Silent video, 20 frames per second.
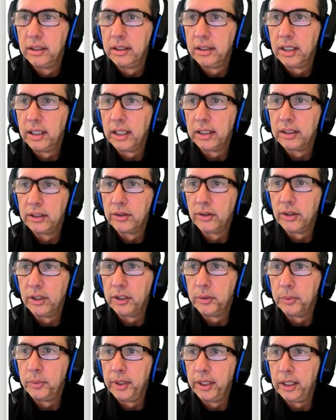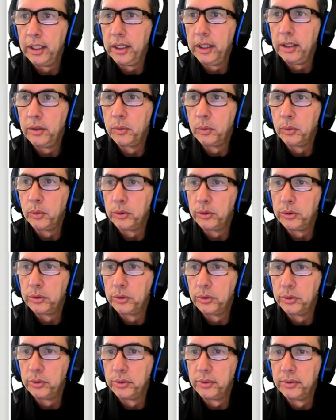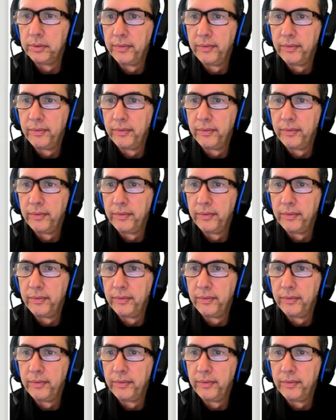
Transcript: that's going to be equals to